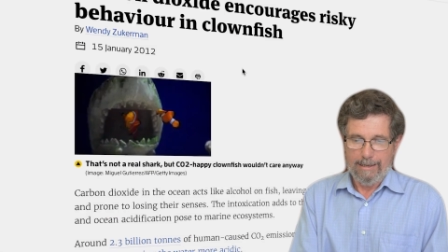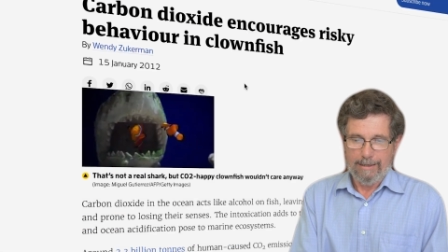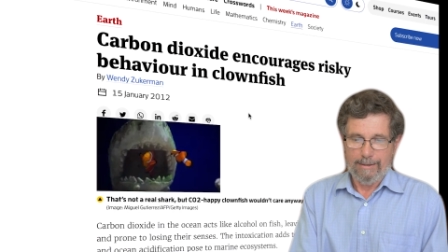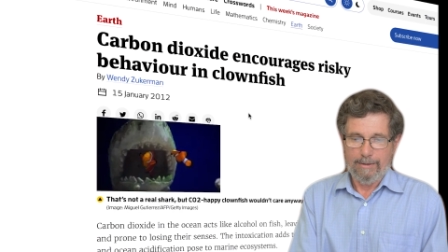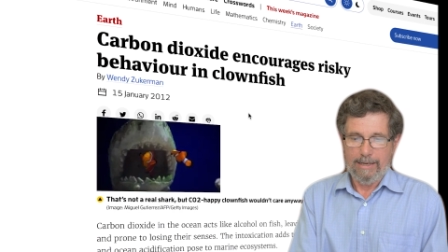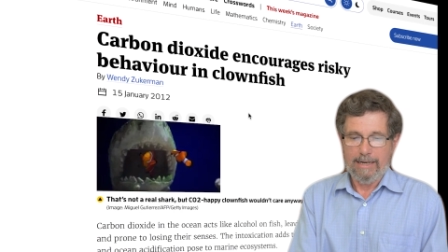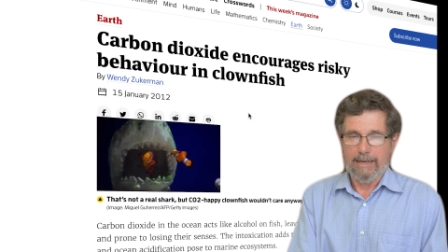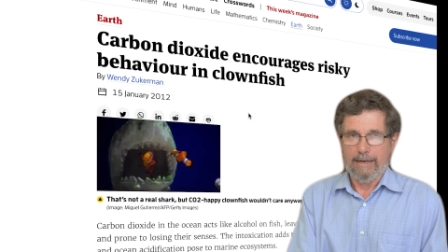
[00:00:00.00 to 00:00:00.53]
and
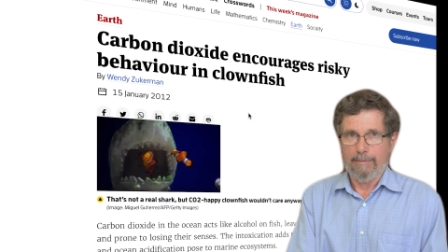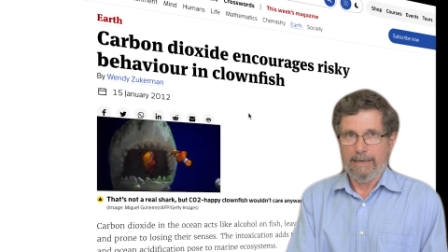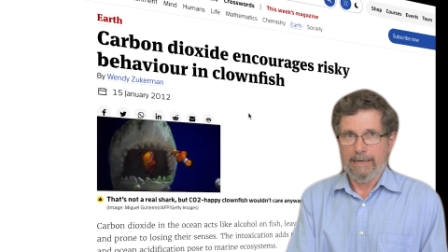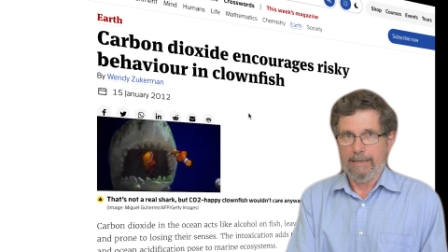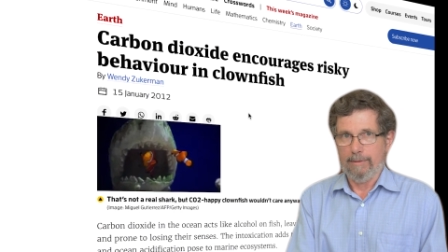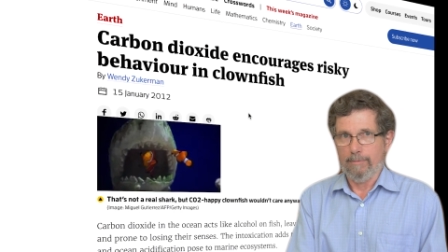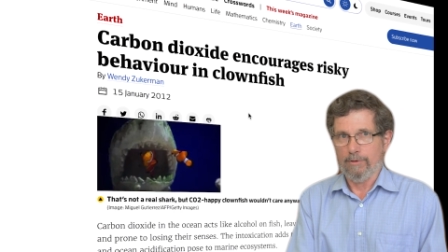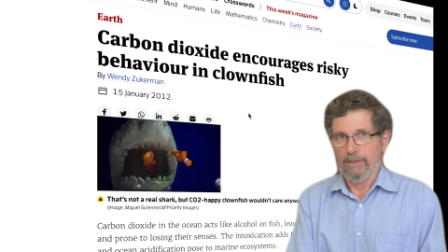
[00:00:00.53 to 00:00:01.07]
they'd end up
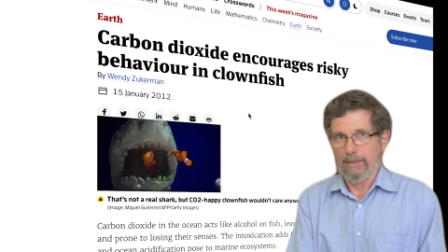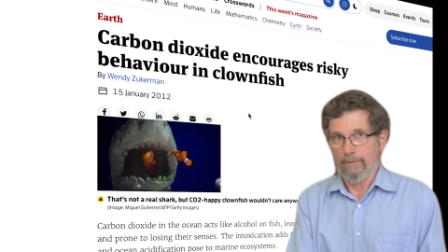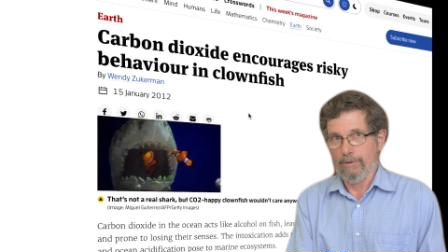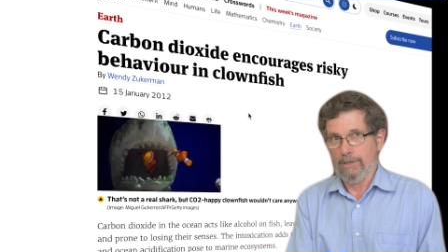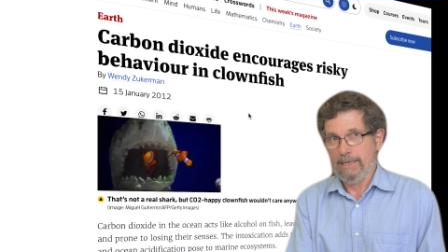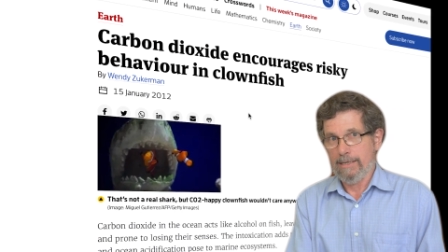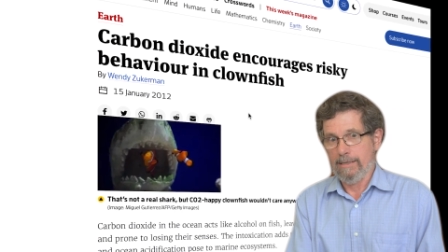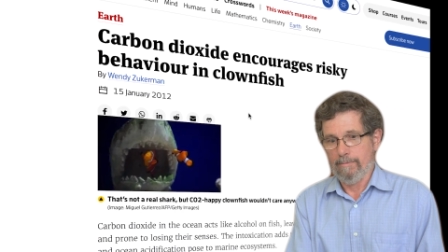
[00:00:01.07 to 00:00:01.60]
getting
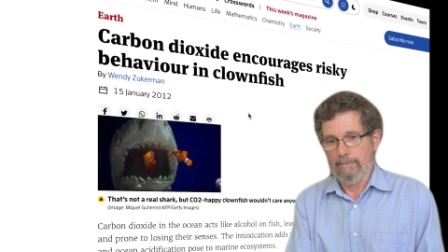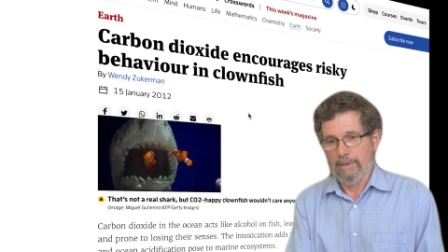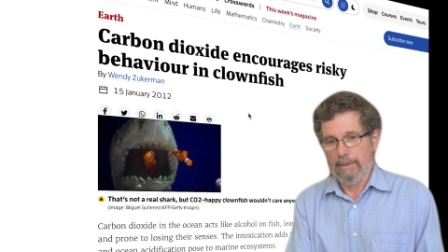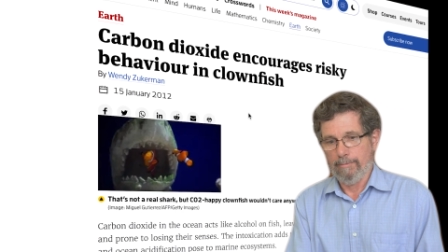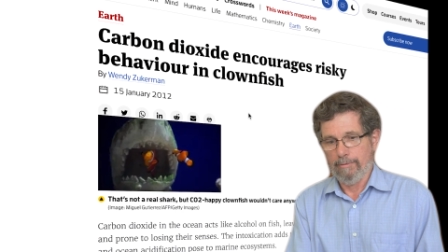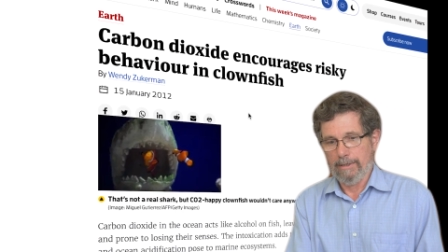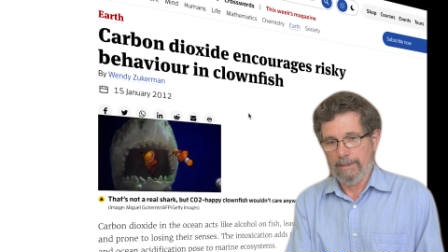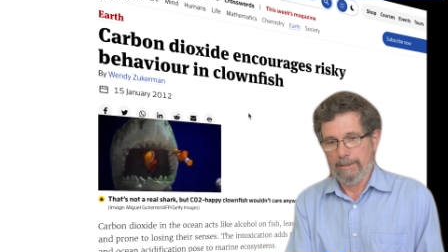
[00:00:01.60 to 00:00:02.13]
themselves eaten
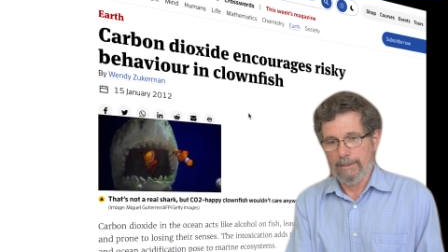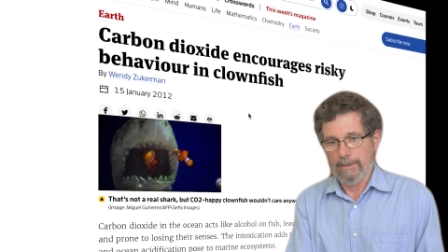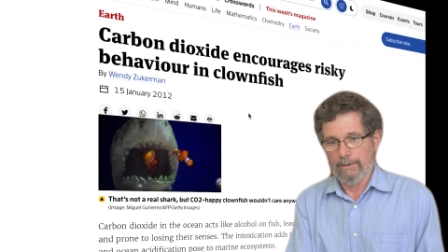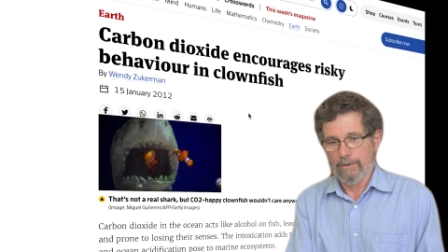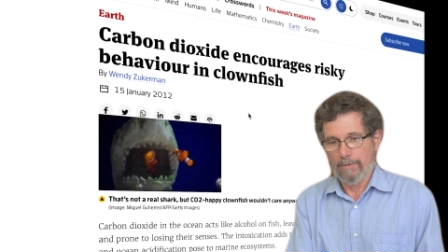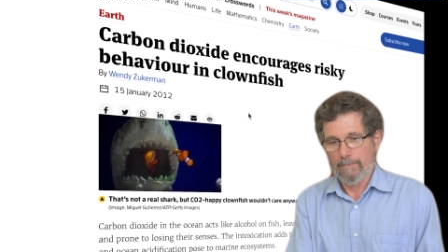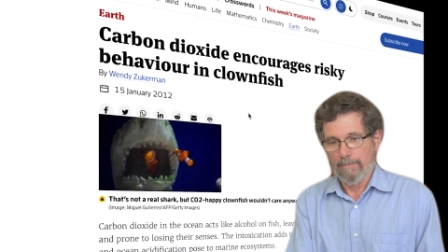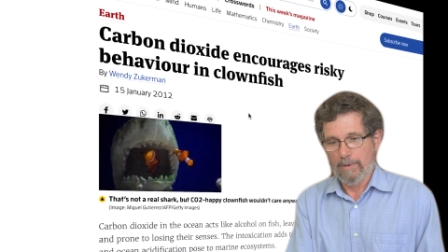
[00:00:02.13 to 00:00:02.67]
by
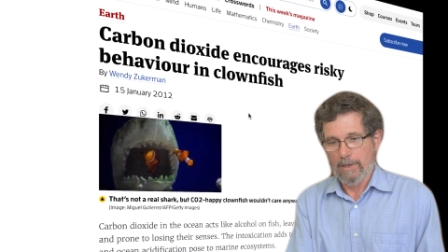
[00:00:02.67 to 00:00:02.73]
predators.